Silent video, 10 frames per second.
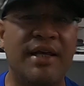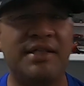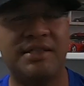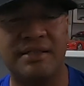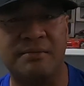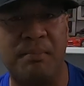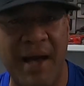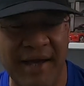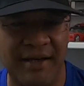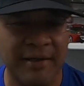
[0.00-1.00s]
Malaysia is
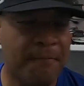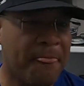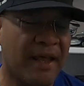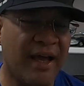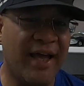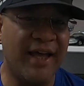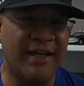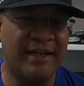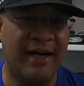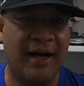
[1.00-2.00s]
back.
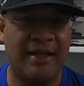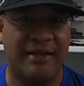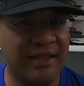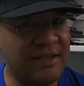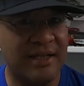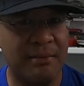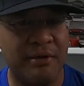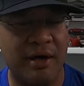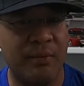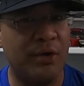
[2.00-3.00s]
And uh, this time
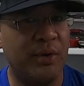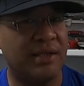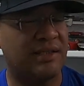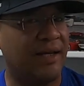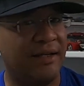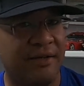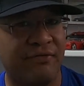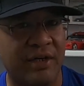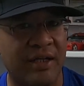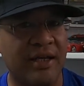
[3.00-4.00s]
around, we're doing it slightly
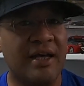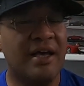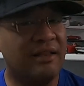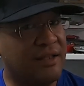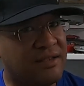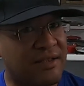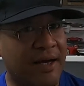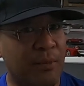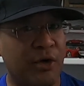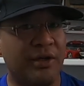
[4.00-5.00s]
differently. This
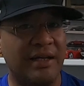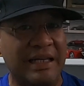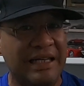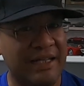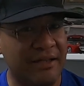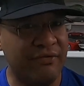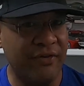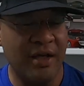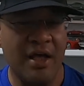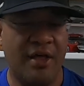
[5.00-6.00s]
time, we're going to
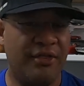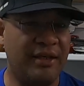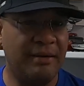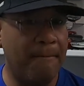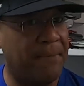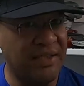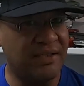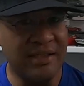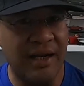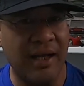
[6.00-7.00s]
leave the
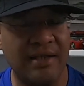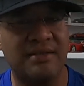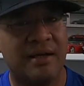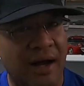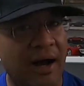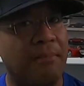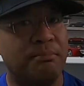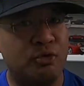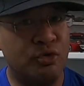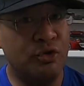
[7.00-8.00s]
best in class up
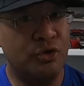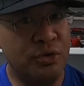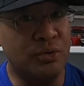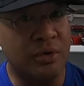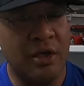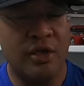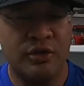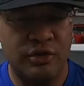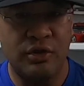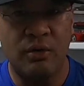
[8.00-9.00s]
to you.
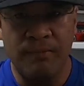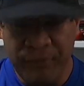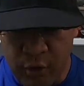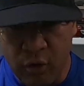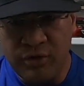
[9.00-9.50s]
So go